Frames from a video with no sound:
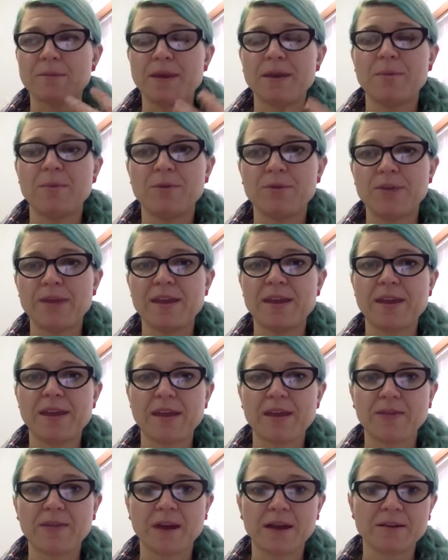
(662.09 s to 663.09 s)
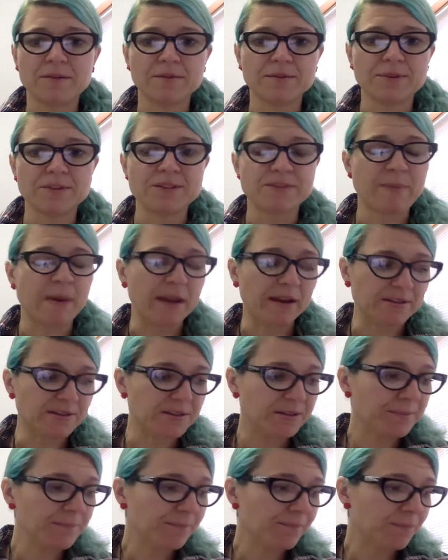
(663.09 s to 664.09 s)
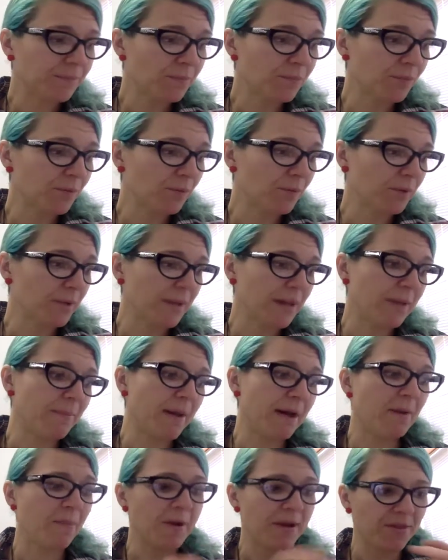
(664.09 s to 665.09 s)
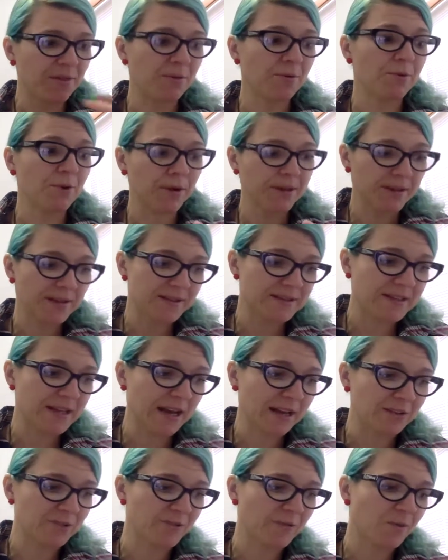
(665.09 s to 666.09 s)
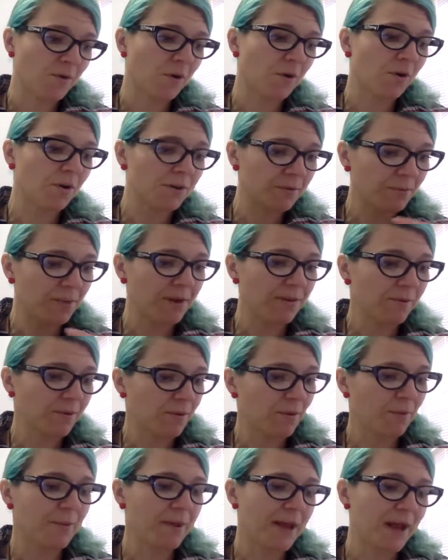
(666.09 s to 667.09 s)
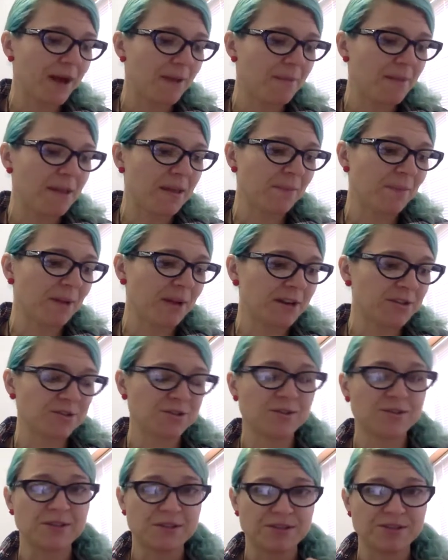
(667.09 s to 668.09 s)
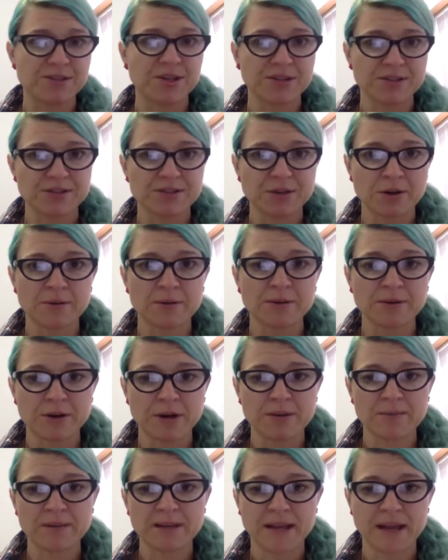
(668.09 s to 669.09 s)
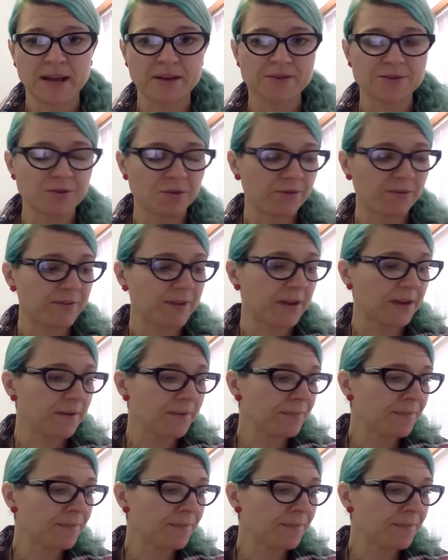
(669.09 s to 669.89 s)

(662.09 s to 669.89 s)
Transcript: people thinking in that respect broadly about whether or not it is an act of God and whether or not we are being punished, because it's just so incredibly catastrophic.